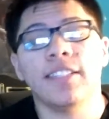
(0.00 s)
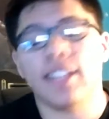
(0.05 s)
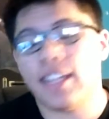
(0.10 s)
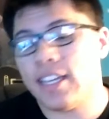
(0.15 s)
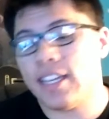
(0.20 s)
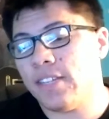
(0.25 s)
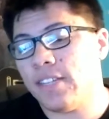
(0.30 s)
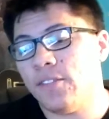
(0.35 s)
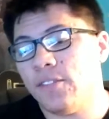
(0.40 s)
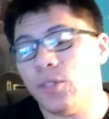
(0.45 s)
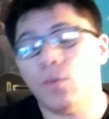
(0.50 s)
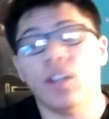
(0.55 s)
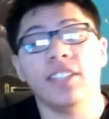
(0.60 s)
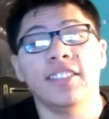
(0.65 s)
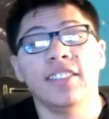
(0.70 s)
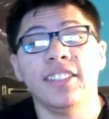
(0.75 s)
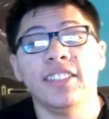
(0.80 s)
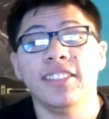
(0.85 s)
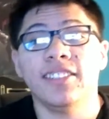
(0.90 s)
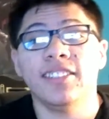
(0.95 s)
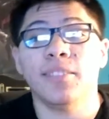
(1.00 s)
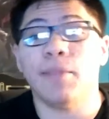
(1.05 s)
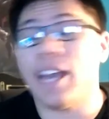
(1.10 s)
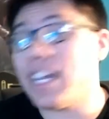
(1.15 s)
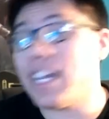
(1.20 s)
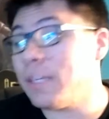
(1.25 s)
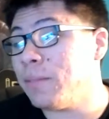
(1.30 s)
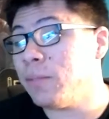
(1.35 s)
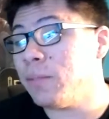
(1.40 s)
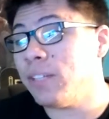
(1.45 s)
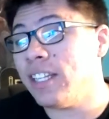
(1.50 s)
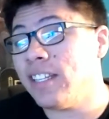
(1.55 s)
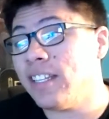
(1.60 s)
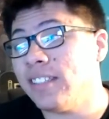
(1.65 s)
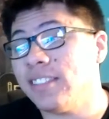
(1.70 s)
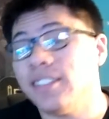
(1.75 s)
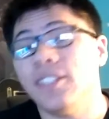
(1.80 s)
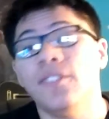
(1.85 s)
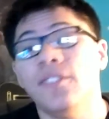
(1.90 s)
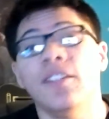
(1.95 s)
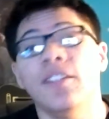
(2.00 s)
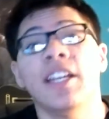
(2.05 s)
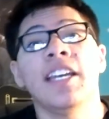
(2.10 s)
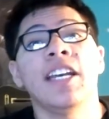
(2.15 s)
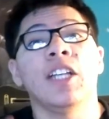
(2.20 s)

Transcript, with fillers: And if you want to see some anime related stuff,